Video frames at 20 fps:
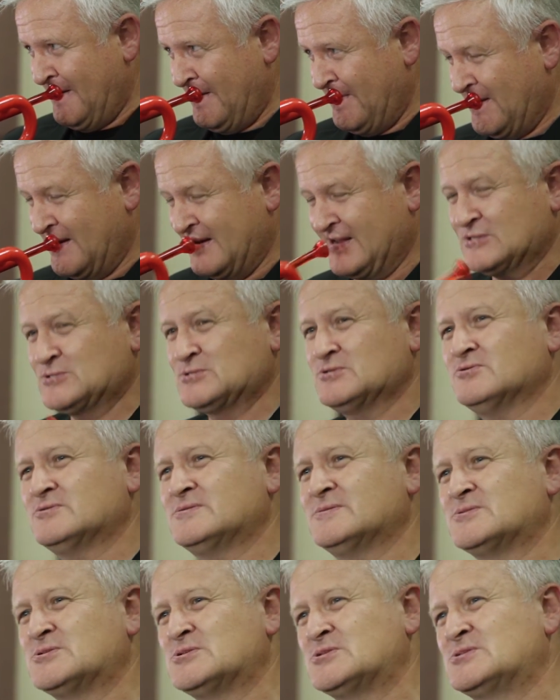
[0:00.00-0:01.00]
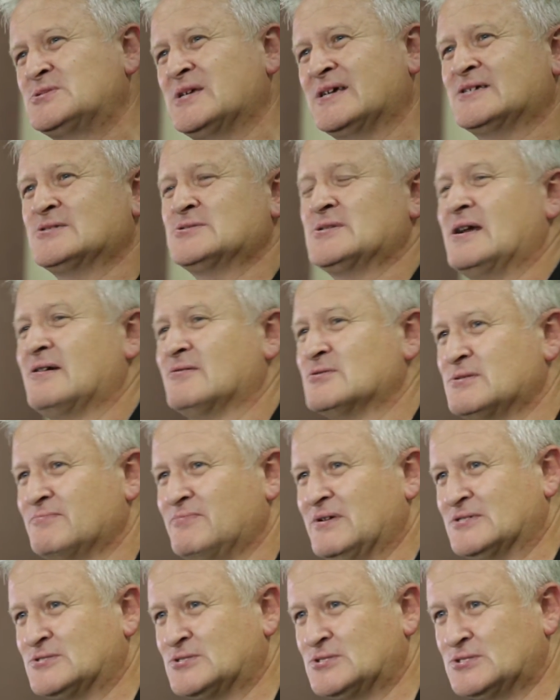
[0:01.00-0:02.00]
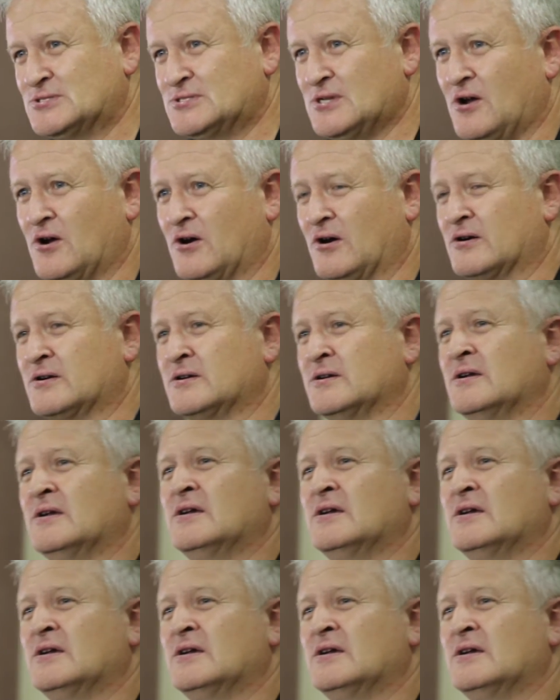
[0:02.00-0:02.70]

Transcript: And it sort of sticks out, it's a bit stark.